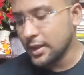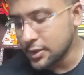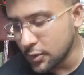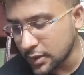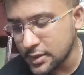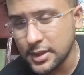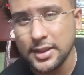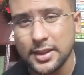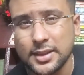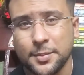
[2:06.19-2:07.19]
So you can
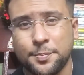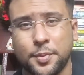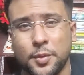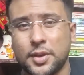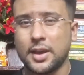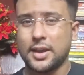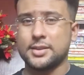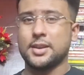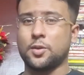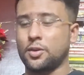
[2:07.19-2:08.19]
say that the book,
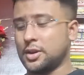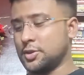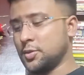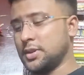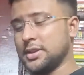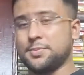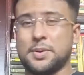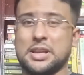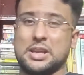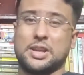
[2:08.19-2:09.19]
as I already showed, is
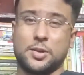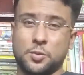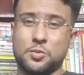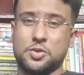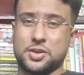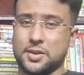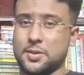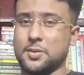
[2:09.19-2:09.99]
pretty huge,